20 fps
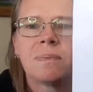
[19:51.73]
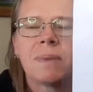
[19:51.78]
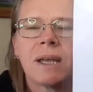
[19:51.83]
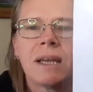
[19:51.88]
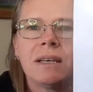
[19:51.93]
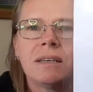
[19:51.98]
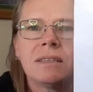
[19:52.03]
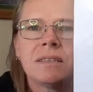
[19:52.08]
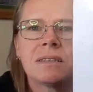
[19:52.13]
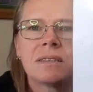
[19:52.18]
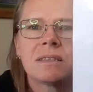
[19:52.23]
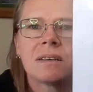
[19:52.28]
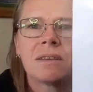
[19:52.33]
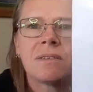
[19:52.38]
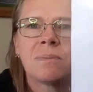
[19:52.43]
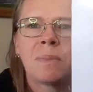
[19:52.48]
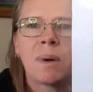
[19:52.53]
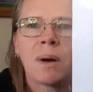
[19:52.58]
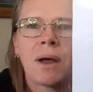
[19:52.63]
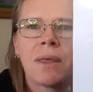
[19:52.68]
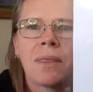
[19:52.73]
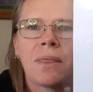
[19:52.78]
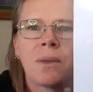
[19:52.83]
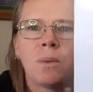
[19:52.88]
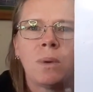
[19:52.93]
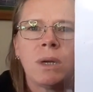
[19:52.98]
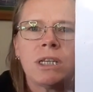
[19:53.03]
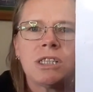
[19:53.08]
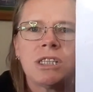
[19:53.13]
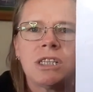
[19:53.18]
piece by the
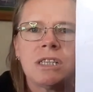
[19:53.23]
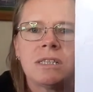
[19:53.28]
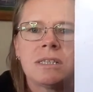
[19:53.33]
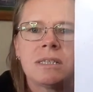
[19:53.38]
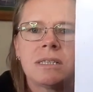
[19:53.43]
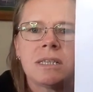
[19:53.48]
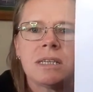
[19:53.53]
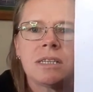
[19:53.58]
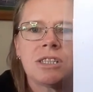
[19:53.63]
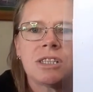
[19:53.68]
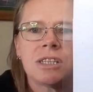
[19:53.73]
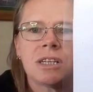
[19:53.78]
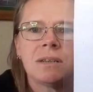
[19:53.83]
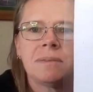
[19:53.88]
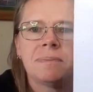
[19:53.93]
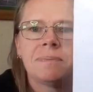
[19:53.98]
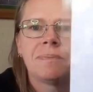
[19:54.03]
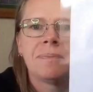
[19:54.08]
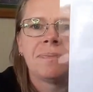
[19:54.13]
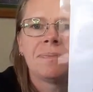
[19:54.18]
Witchy Stitcher,